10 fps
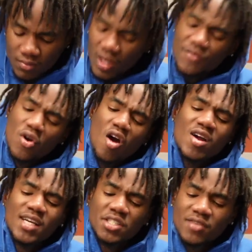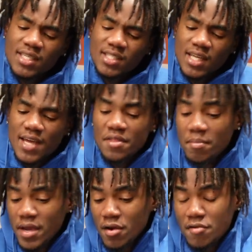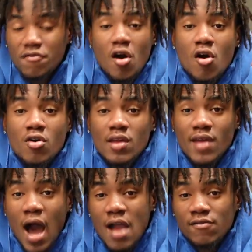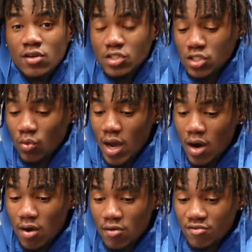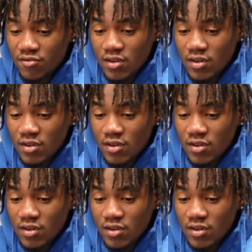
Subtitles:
If you aren't interested in the bigger phone of the iPhone 12,